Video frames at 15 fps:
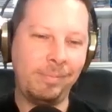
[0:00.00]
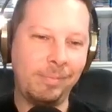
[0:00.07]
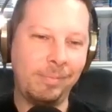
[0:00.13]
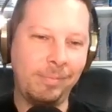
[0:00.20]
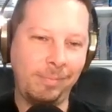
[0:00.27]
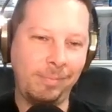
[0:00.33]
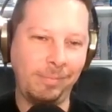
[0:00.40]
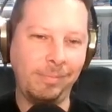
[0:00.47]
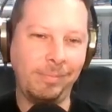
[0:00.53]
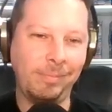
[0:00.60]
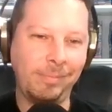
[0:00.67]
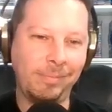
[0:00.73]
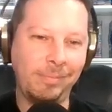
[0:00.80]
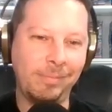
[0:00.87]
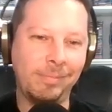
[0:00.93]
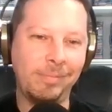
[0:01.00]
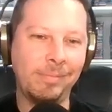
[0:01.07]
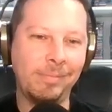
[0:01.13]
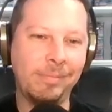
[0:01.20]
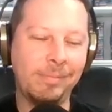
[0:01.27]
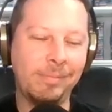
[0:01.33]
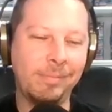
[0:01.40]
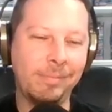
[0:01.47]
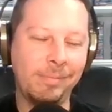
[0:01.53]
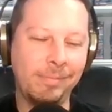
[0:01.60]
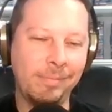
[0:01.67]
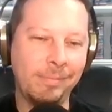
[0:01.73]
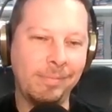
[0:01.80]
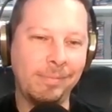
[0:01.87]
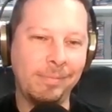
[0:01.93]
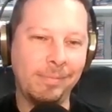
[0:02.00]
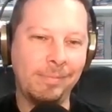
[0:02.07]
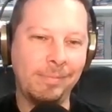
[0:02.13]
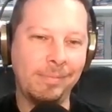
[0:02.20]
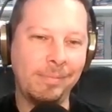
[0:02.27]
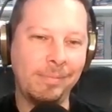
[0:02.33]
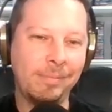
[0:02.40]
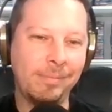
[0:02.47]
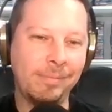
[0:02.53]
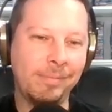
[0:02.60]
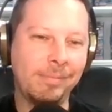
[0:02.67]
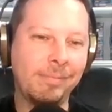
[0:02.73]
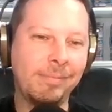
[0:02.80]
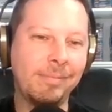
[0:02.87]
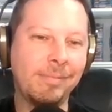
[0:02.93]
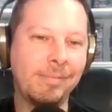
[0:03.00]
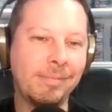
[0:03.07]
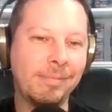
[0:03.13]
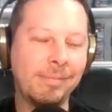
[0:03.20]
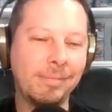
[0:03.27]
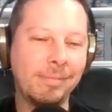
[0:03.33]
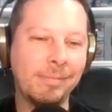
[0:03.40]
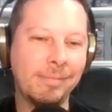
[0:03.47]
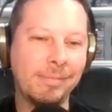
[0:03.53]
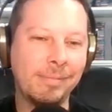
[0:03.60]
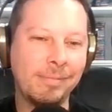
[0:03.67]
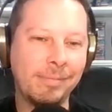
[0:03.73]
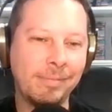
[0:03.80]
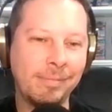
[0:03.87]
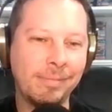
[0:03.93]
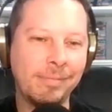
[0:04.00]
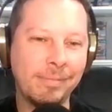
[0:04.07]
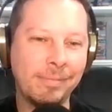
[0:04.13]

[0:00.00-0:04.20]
(silent)